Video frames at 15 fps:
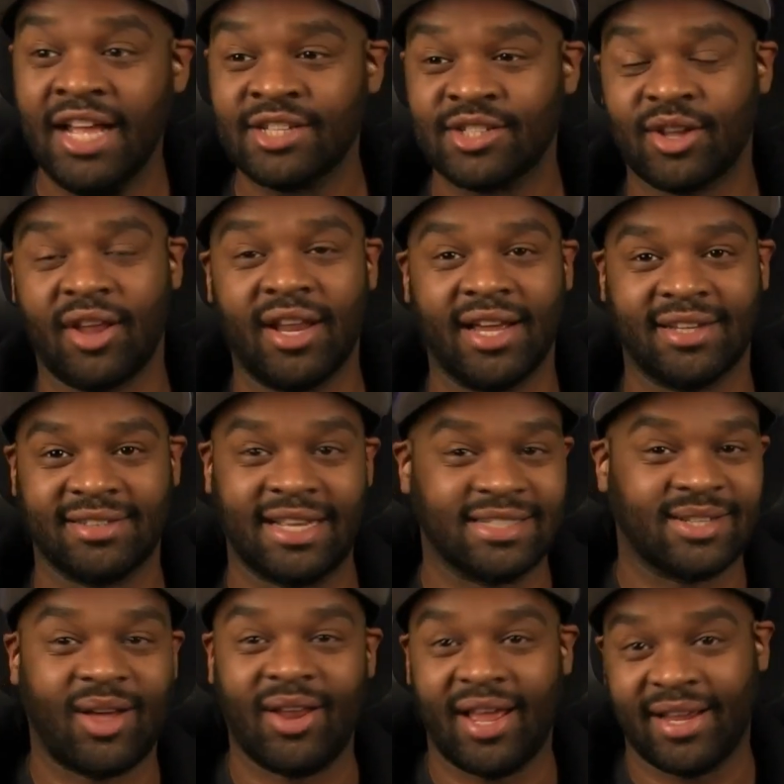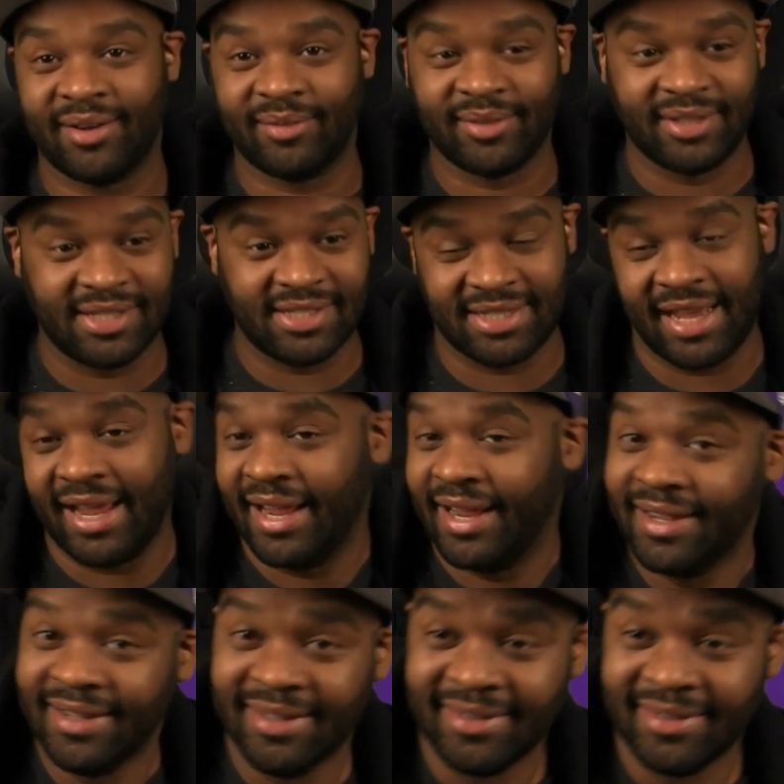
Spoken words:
That's all I can really say.